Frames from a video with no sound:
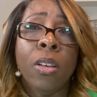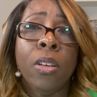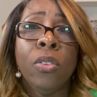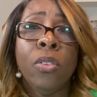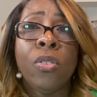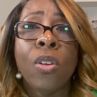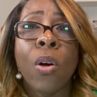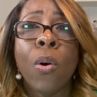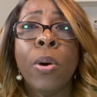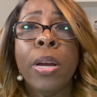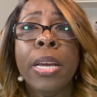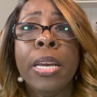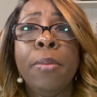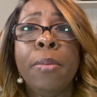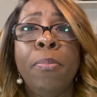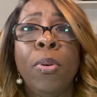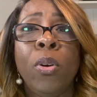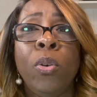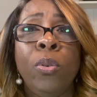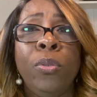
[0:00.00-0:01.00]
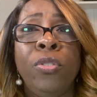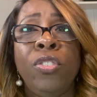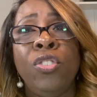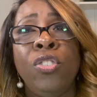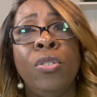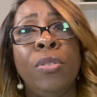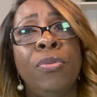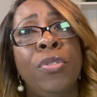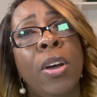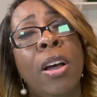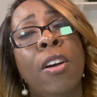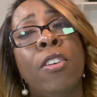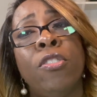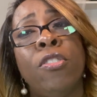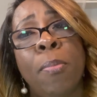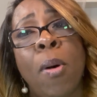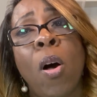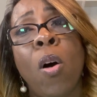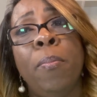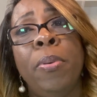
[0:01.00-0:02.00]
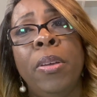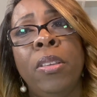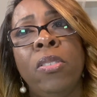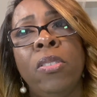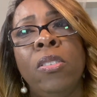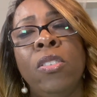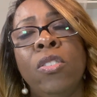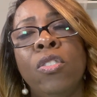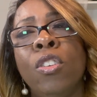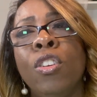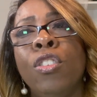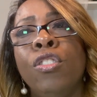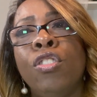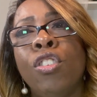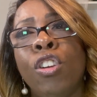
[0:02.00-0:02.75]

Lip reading: So it behooves you, if you have a small business, to